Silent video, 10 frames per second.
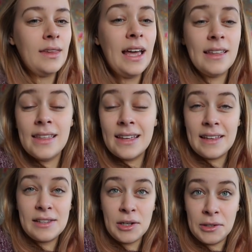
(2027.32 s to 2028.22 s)
I think
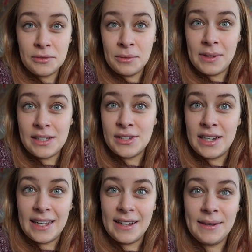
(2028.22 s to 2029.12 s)
that's all for me
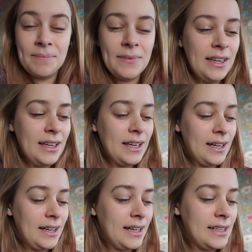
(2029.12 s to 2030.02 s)
today.
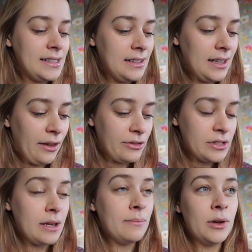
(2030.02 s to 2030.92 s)
I still have
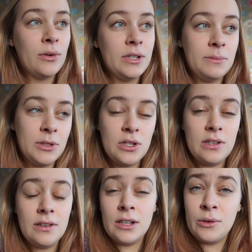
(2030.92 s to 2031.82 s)
some Christmas
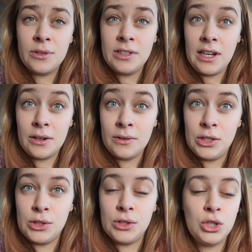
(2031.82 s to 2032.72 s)

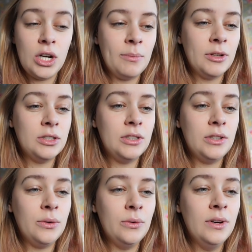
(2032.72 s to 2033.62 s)
decoration shopping to
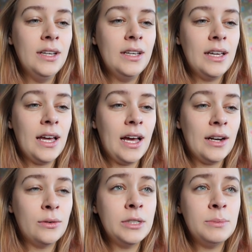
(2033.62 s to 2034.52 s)
do,
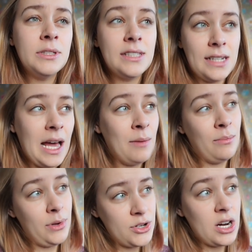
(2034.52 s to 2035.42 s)
and Christmas stamp
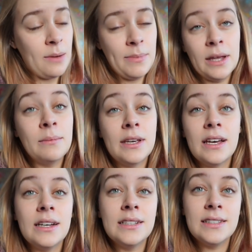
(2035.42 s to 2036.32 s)
shopping,
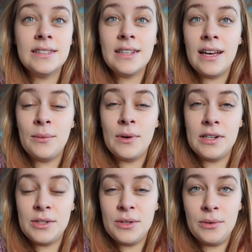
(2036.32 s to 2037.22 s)
because I
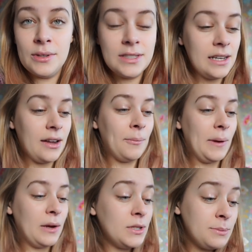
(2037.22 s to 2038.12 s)
want to send out
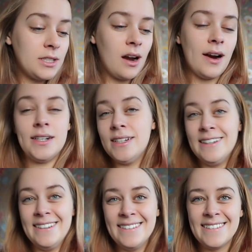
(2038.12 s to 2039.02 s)
my Christmas card.
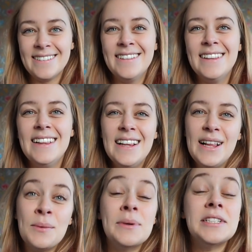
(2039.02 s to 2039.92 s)

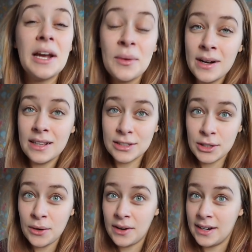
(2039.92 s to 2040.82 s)
Which I will
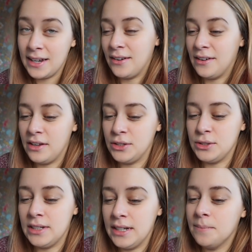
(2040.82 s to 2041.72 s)
show on here
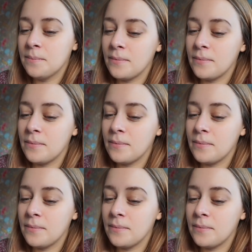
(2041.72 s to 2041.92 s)
eventually.